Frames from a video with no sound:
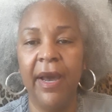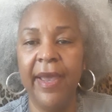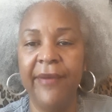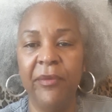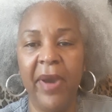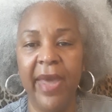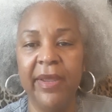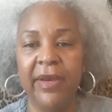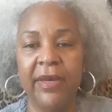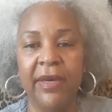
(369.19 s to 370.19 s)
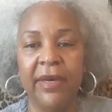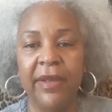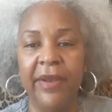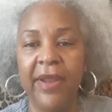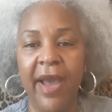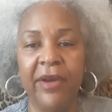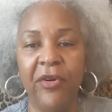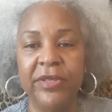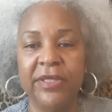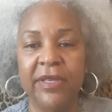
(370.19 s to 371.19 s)
Everybody are not
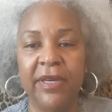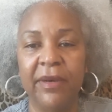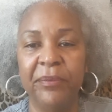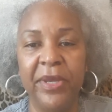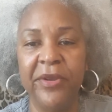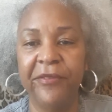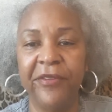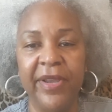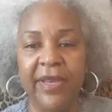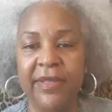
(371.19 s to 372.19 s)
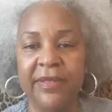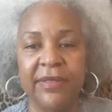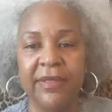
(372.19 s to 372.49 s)
going to be your friend.